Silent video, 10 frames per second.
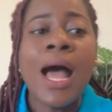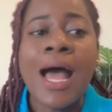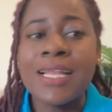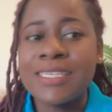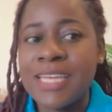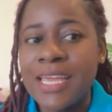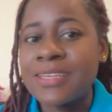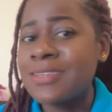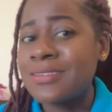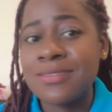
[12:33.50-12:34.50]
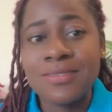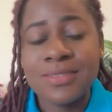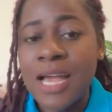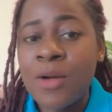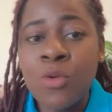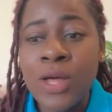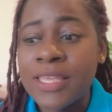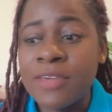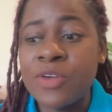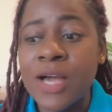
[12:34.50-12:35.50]
and then that will
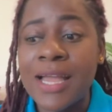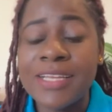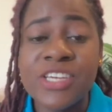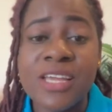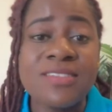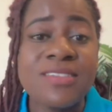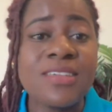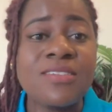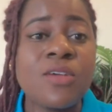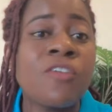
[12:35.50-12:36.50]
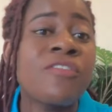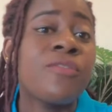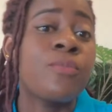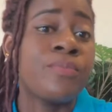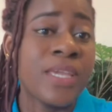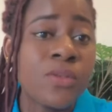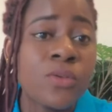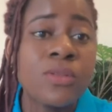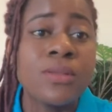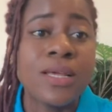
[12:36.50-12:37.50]
give you high chances of
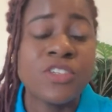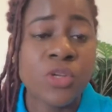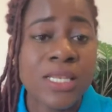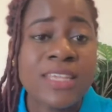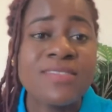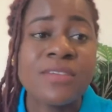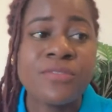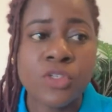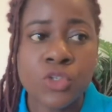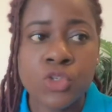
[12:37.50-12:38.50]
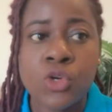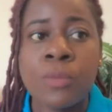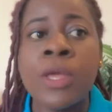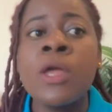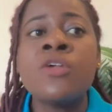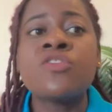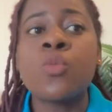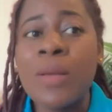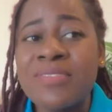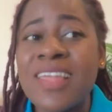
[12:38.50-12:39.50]
being shortlisted for the job. So
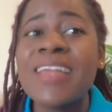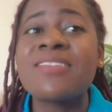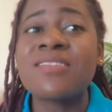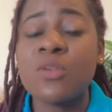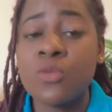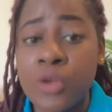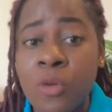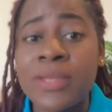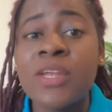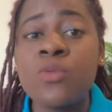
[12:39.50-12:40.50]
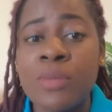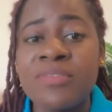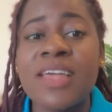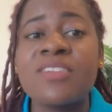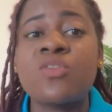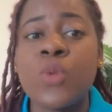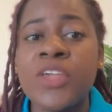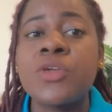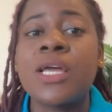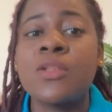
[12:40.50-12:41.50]
websites, recommended websites where
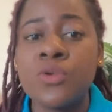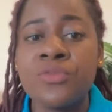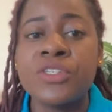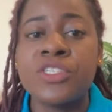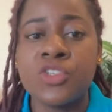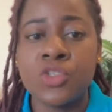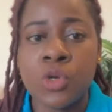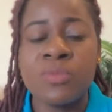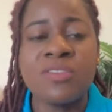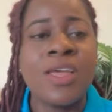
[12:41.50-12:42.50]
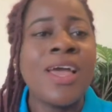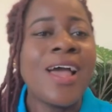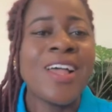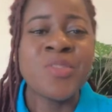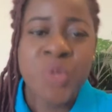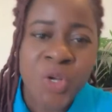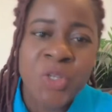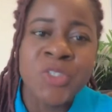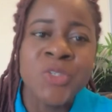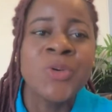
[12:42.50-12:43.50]
you can look for these jobs, as we
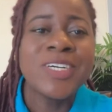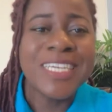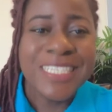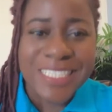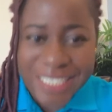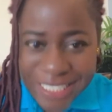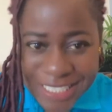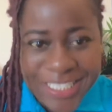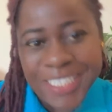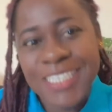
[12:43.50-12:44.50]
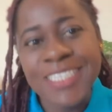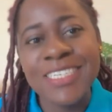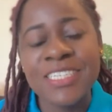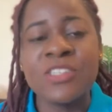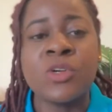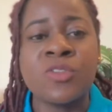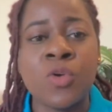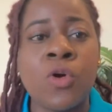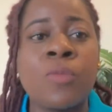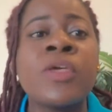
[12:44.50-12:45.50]
all know,
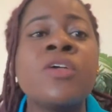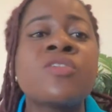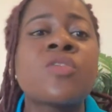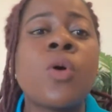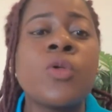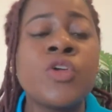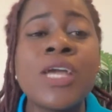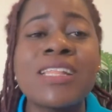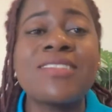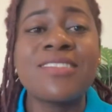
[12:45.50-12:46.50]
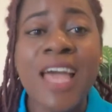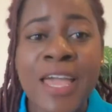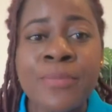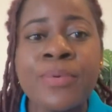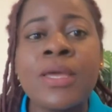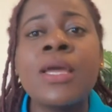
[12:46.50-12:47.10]
indeed.com. So you can type